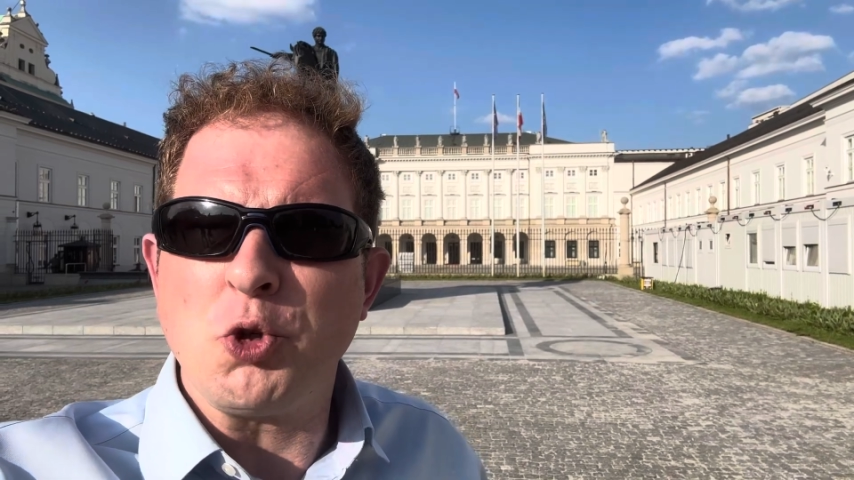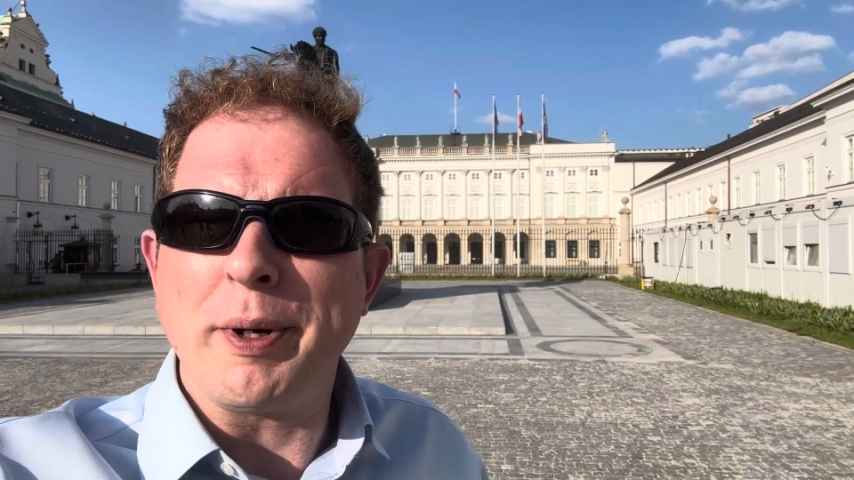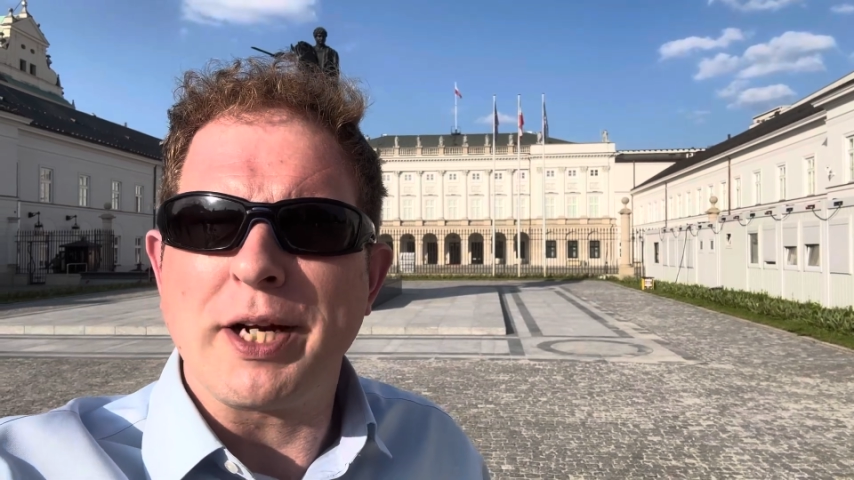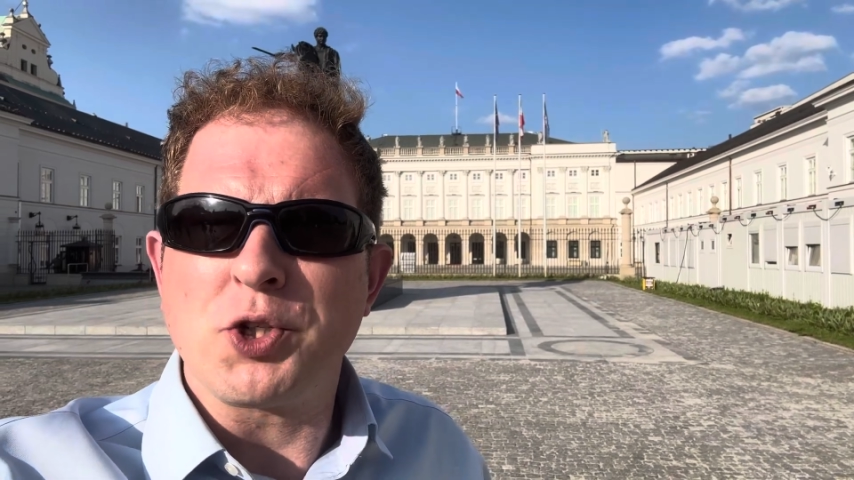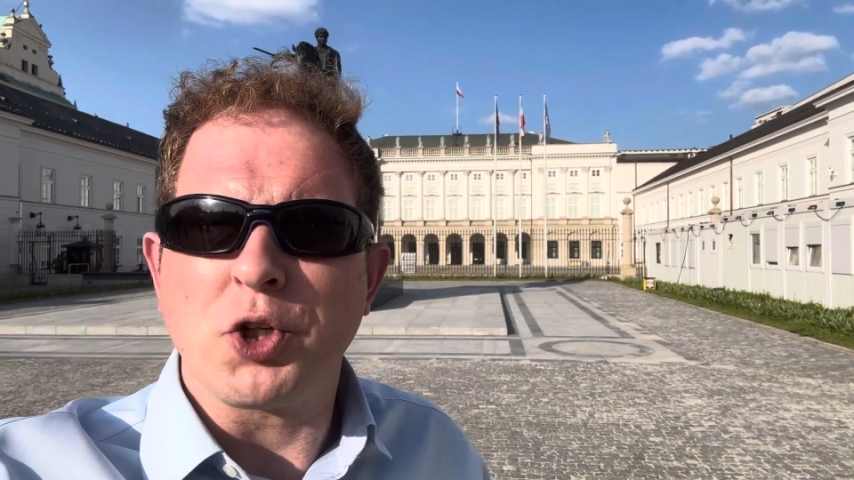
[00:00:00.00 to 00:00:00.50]

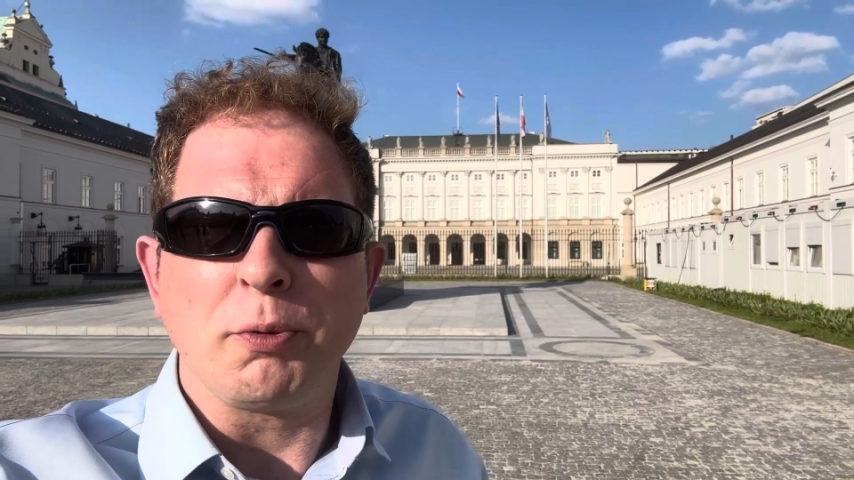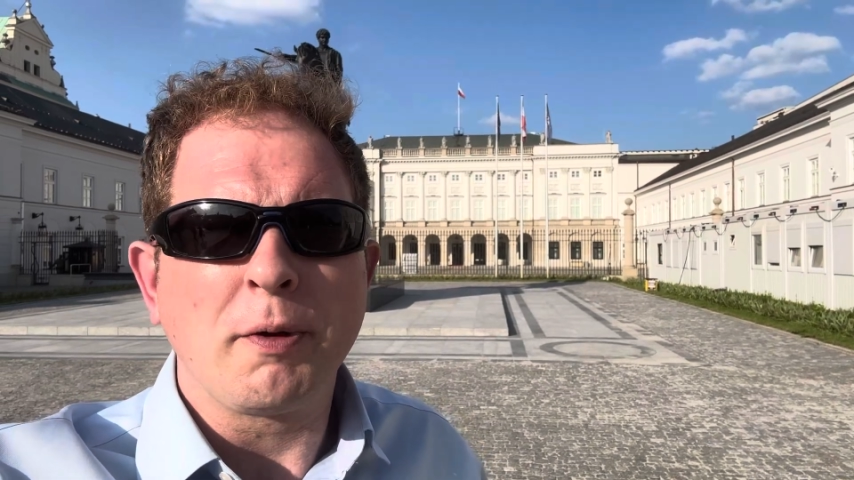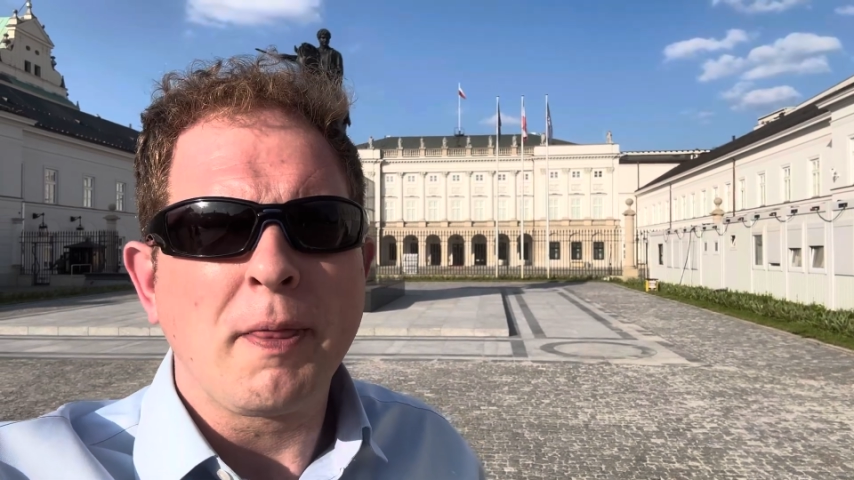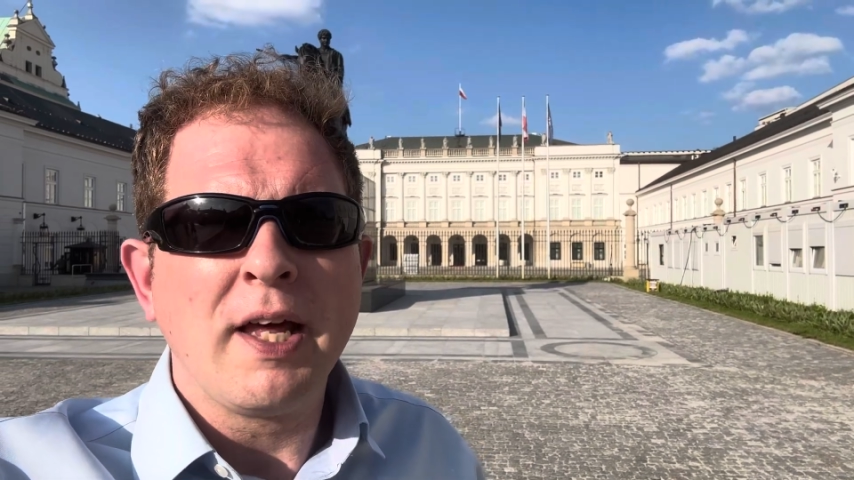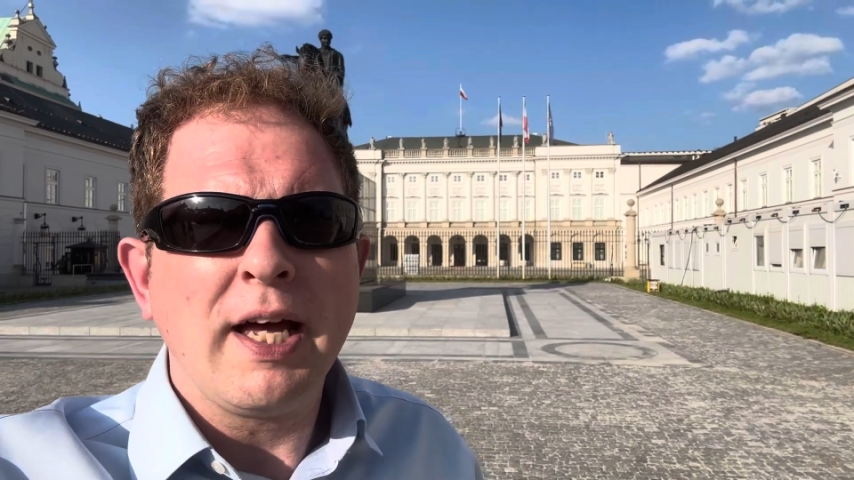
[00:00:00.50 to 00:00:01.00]
bad a job.
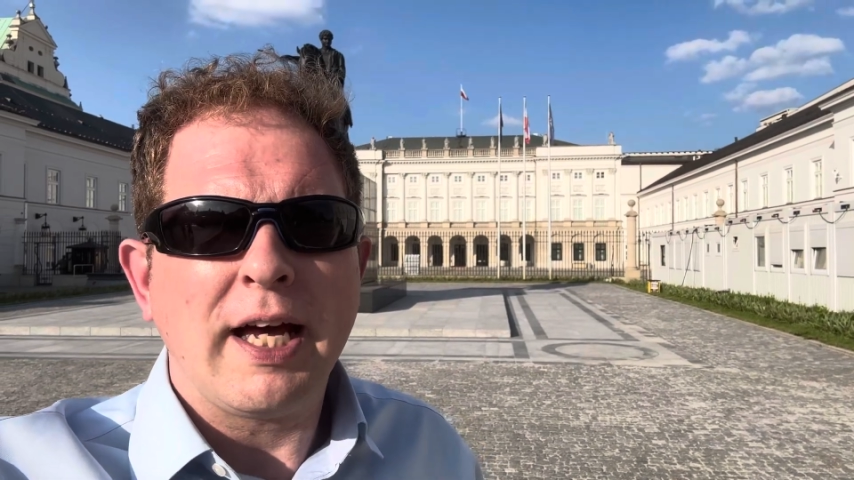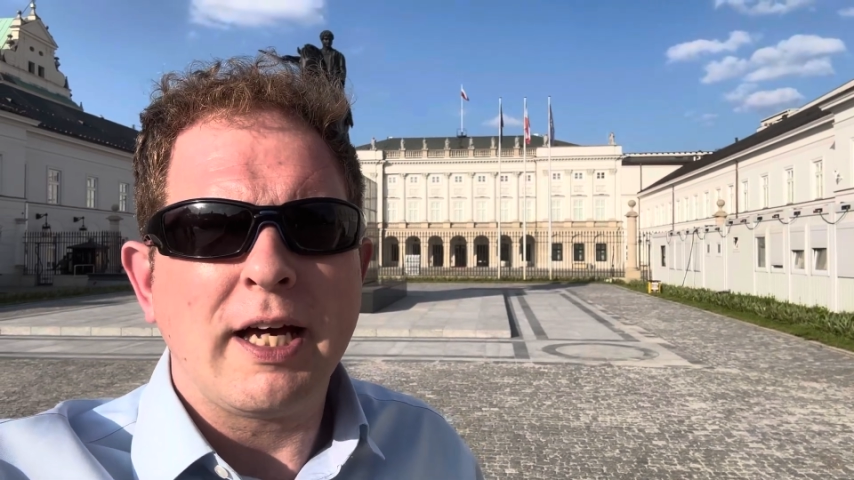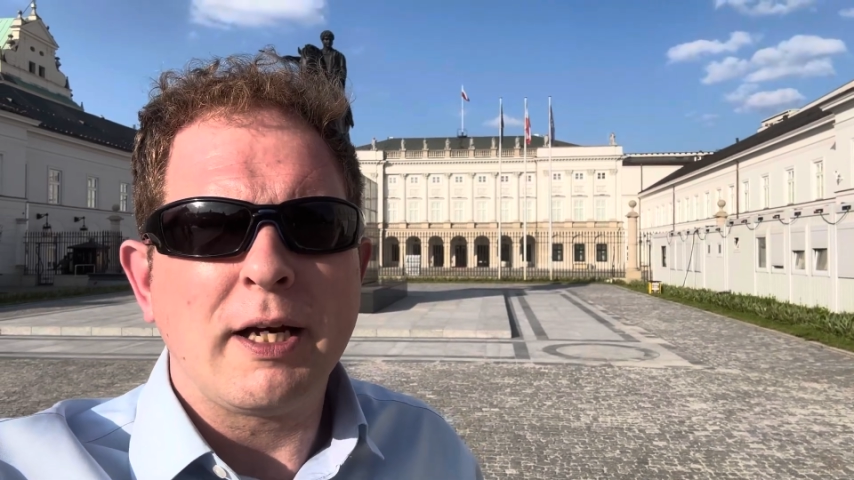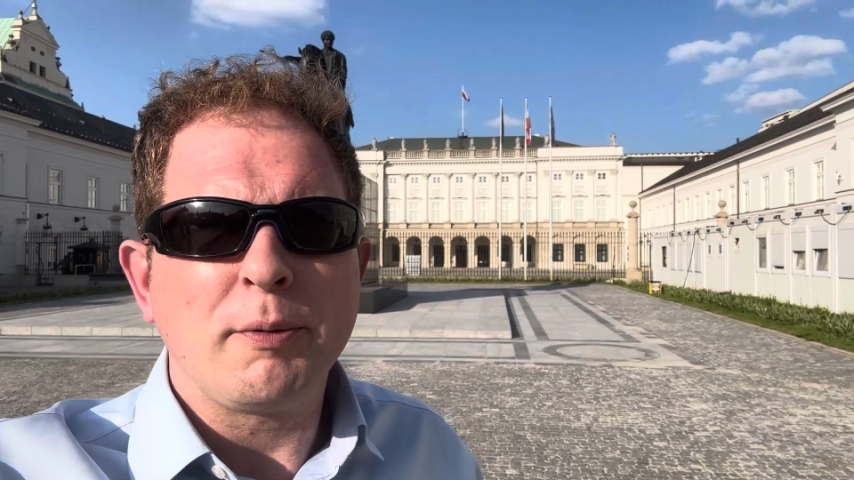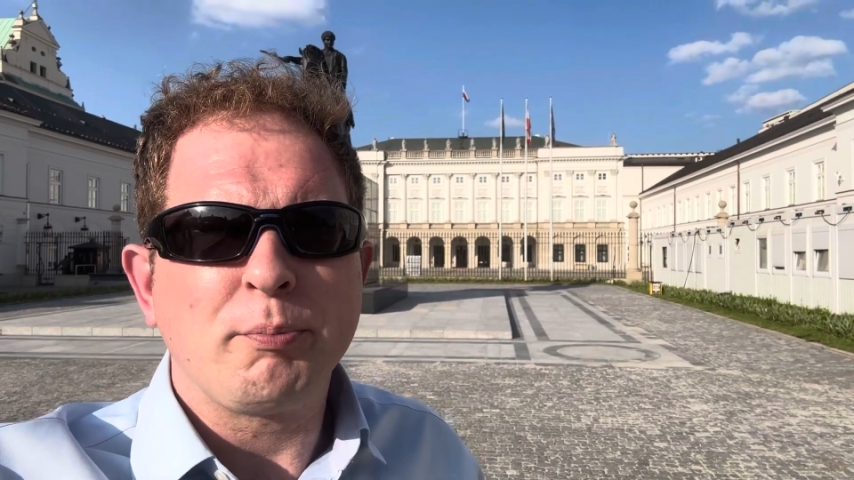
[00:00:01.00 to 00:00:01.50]

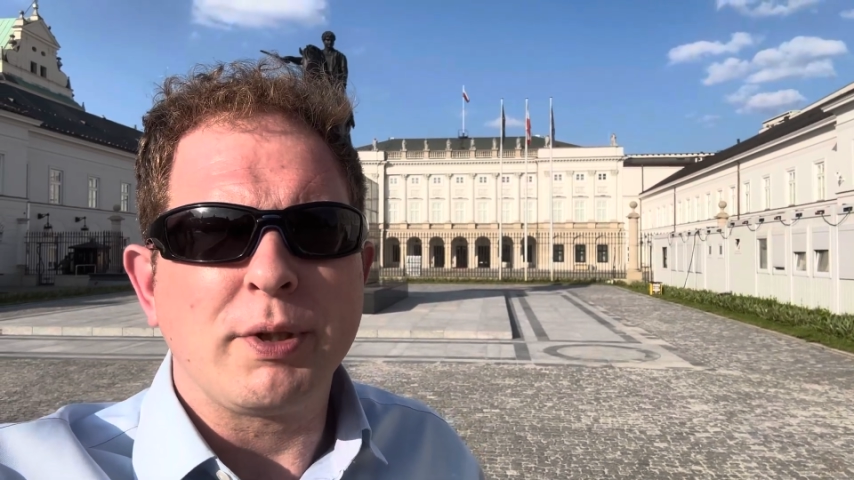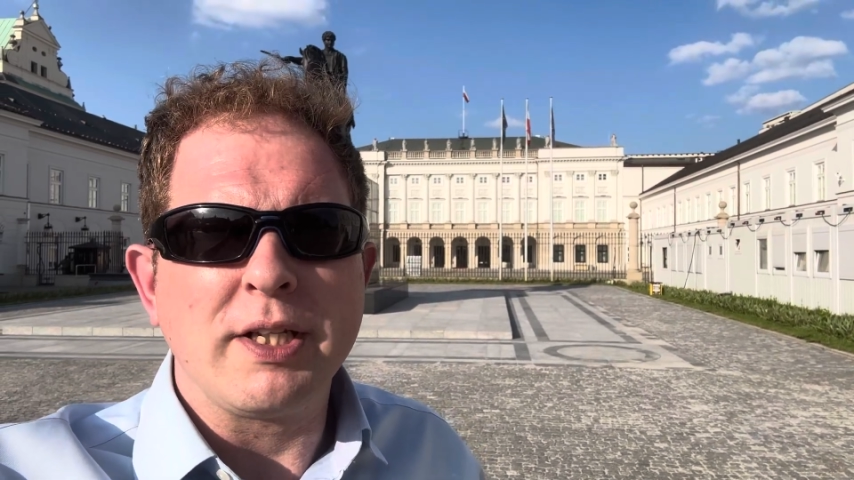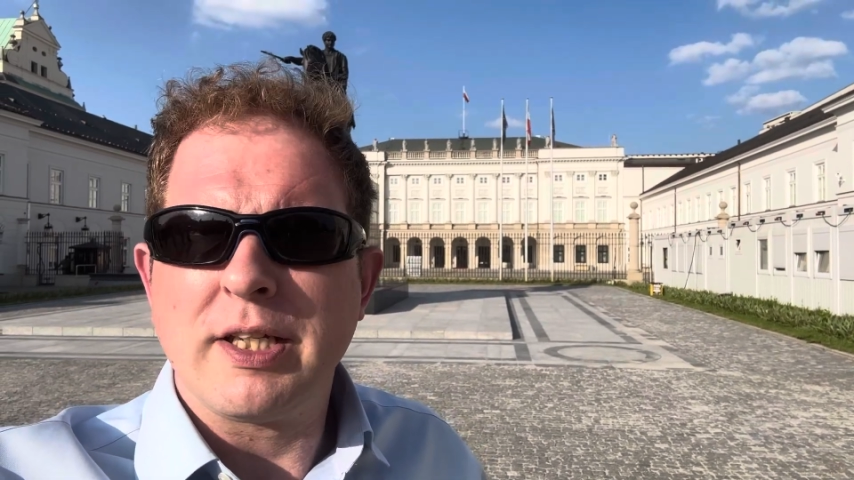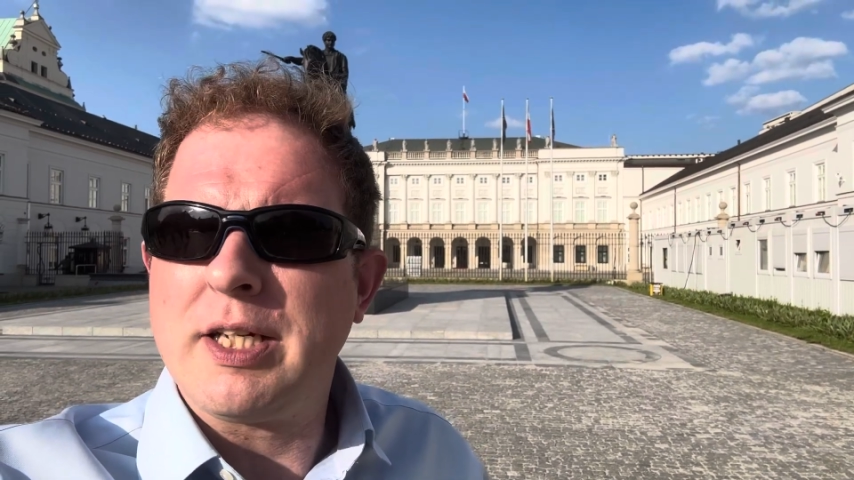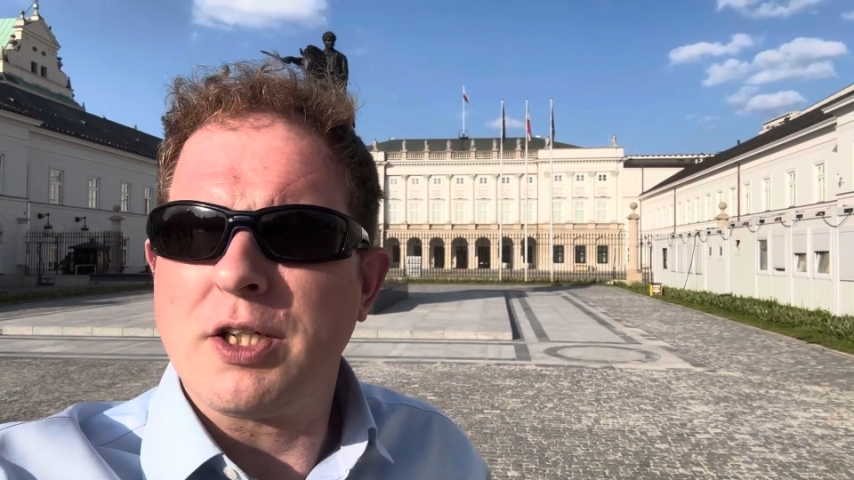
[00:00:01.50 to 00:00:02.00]
But
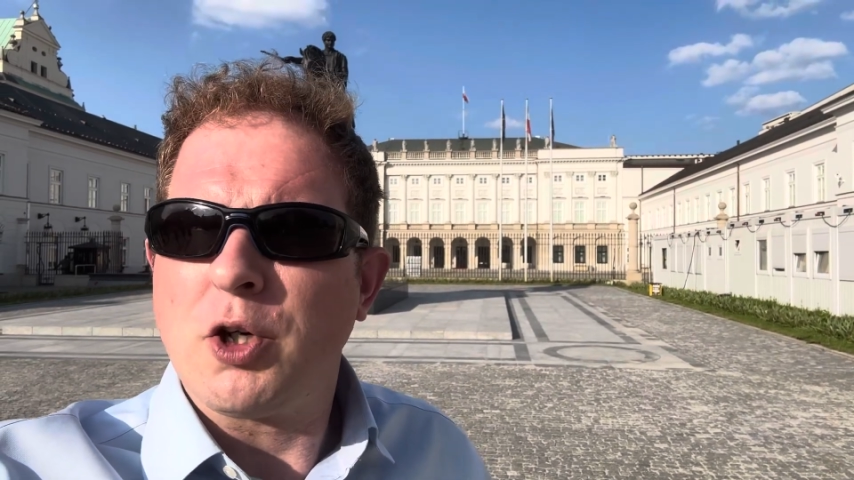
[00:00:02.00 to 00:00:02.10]
indeed,